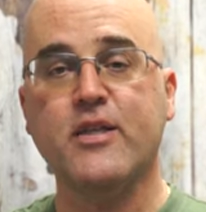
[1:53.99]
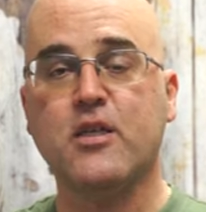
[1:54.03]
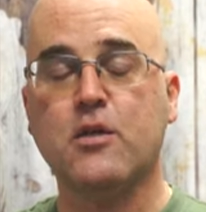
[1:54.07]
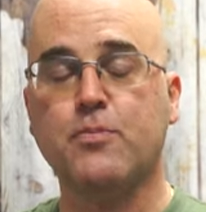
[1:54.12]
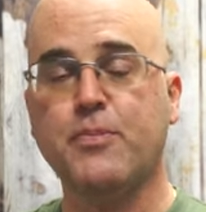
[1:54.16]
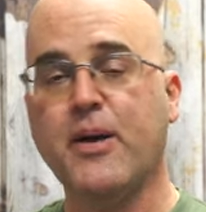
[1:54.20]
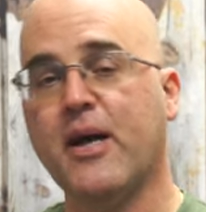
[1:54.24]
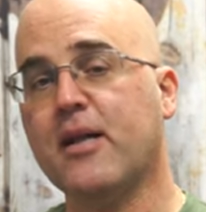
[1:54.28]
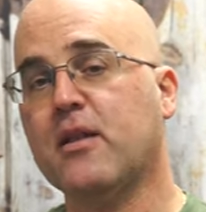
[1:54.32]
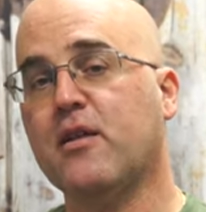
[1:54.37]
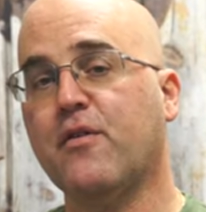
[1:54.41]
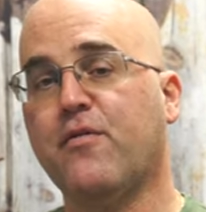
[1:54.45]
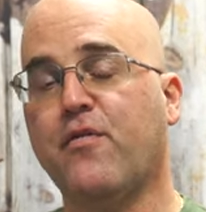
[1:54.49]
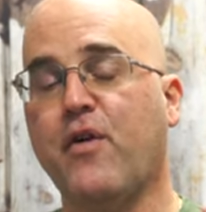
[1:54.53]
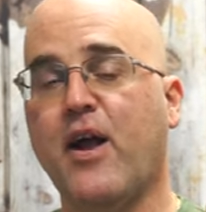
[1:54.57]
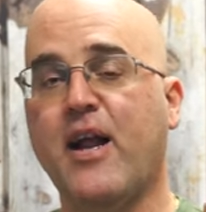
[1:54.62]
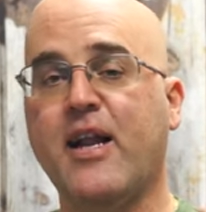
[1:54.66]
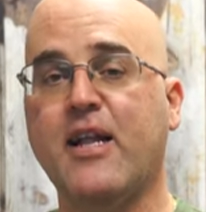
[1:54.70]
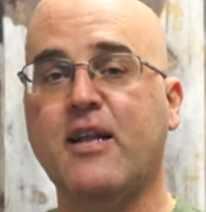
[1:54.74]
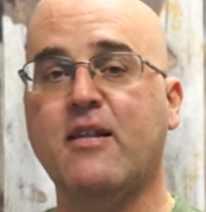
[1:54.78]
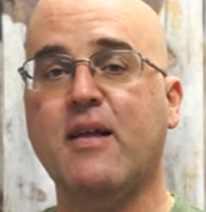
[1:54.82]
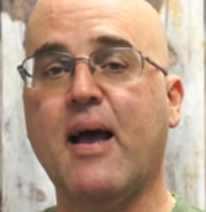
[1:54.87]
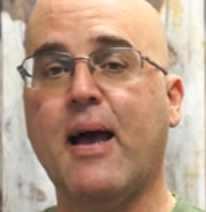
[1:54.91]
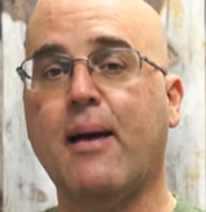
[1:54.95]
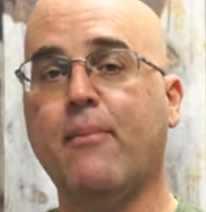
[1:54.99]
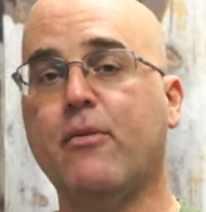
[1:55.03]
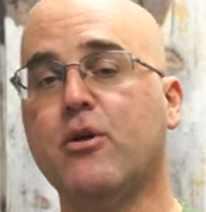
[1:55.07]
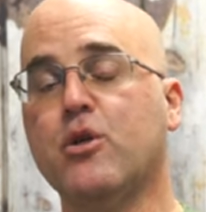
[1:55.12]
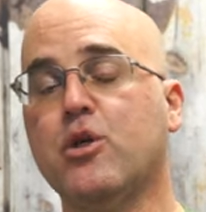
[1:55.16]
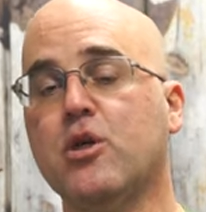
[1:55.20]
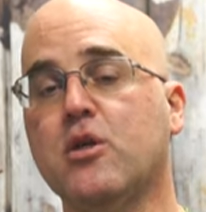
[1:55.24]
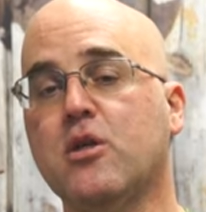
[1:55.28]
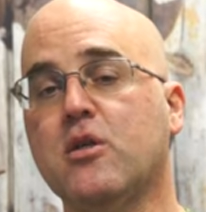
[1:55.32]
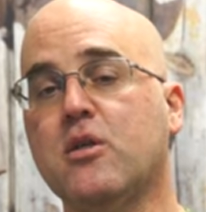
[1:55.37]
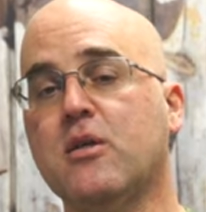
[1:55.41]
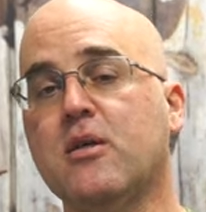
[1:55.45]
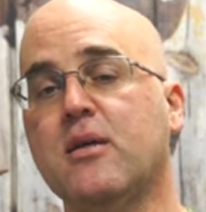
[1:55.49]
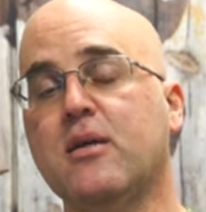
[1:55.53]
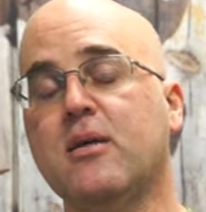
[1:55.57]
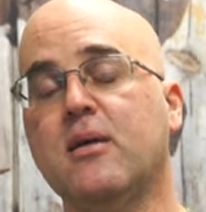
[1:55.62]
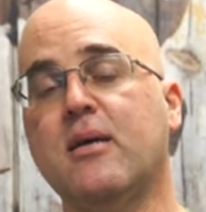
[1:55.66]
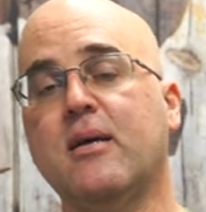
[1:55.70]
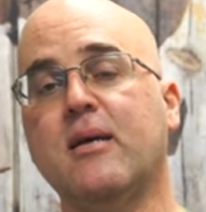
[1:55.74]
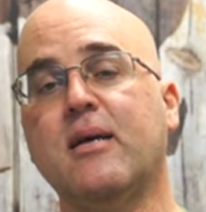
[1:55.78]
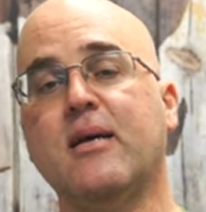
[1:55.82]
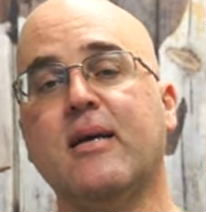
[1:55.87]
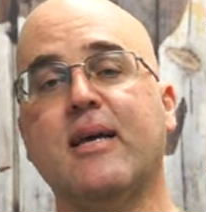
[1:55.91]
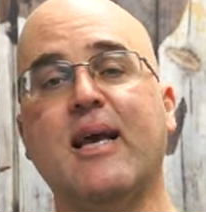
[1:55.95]
We inspect it for any
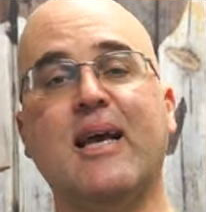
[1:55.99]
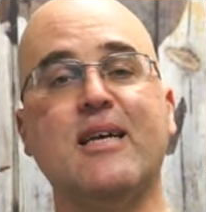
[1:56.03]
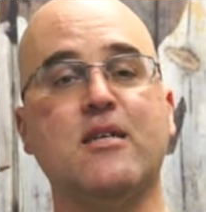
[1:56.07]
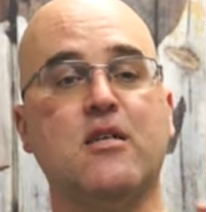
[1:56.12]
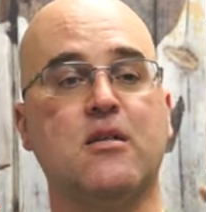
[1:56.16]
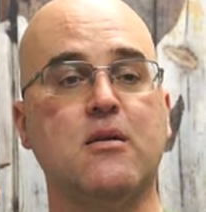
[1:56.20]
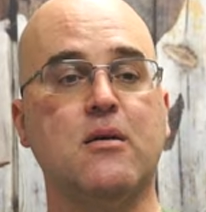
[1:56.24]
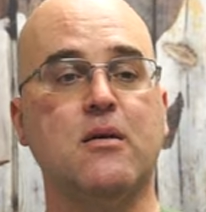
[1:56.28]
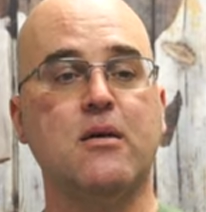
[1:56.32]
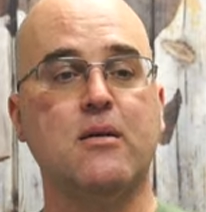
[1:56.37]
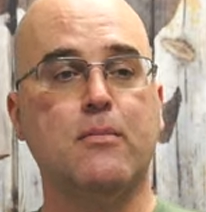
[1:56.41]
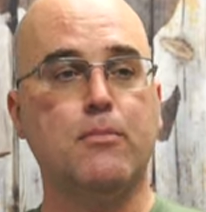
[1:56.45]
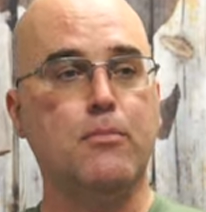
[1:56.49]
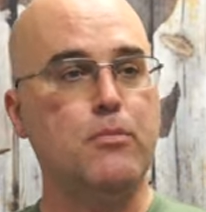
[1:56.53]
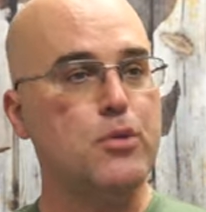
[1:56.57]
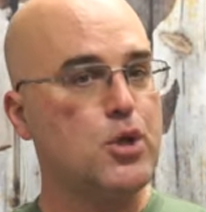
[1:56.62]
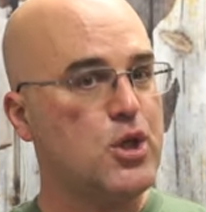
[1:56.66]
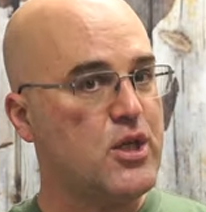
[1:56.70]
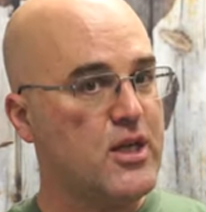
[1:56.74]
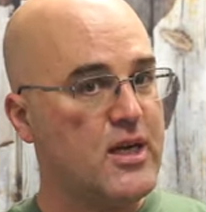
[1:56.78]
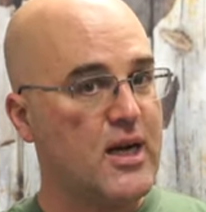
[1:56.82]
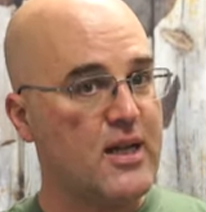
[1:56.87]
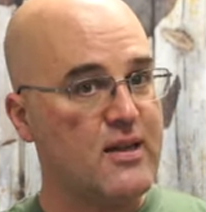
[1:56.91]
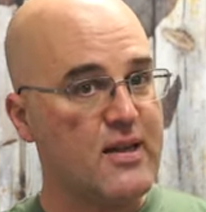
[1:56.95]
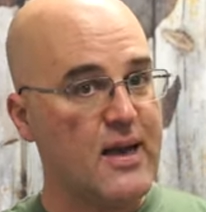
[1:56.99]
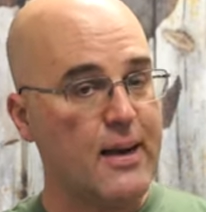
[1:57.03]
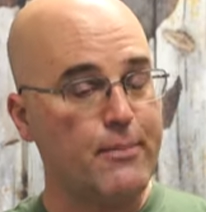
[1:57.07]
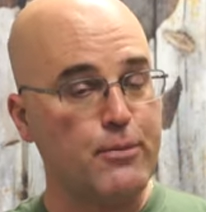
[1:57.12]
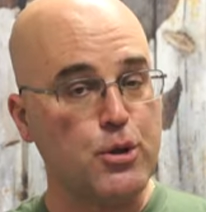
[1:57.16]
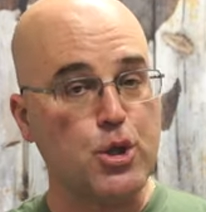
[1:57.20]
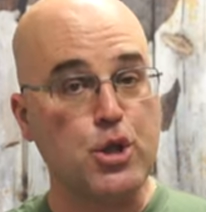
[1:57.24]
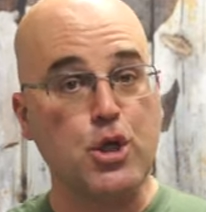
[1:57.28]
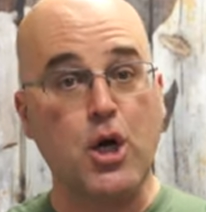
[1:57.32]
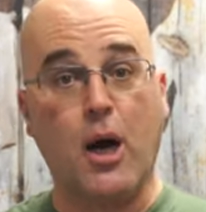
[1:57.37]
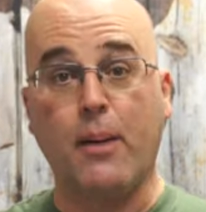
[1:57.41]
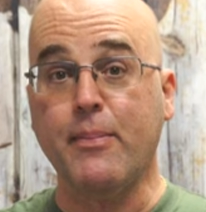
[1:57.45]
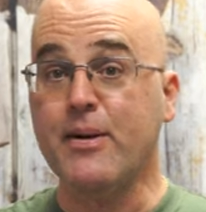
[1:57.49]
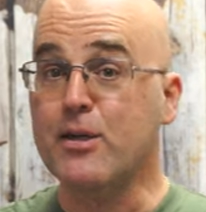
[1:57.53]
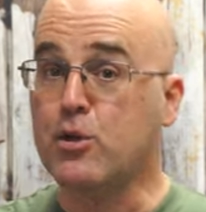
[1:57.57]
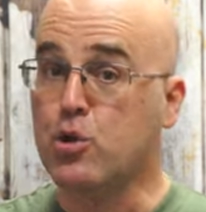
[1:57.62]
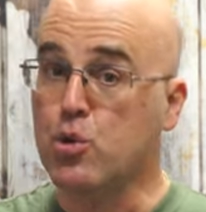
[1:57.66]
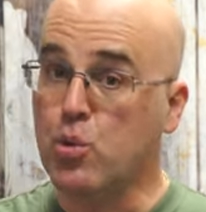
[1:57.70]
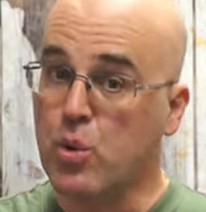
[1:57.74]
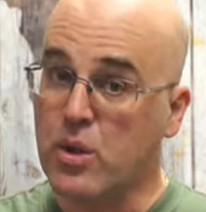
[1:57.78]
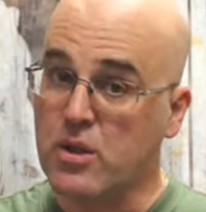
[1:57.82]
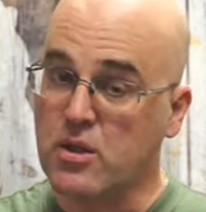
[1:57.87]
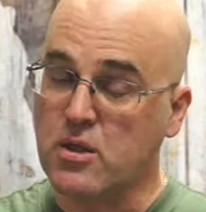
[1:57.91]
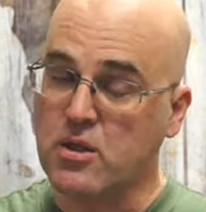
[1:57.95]
damages in case the machine got damage
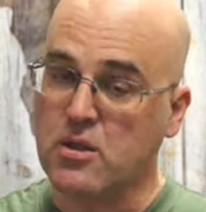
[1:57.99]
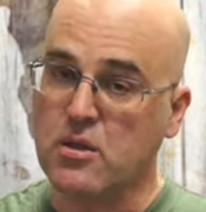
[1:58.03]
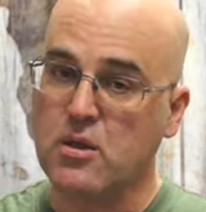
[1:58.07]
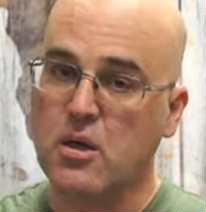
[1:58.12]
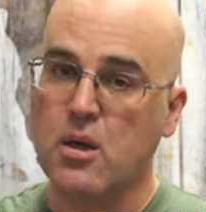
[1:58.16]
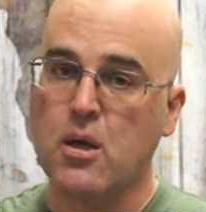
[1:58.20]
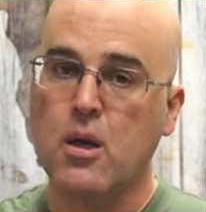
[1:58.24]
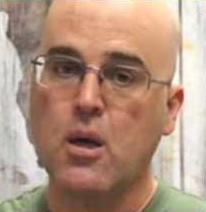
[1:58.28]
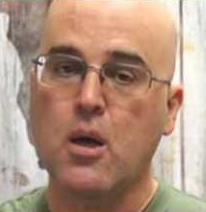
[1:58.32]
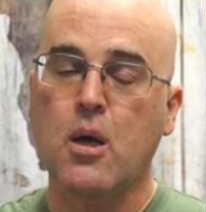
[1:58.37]
coming to us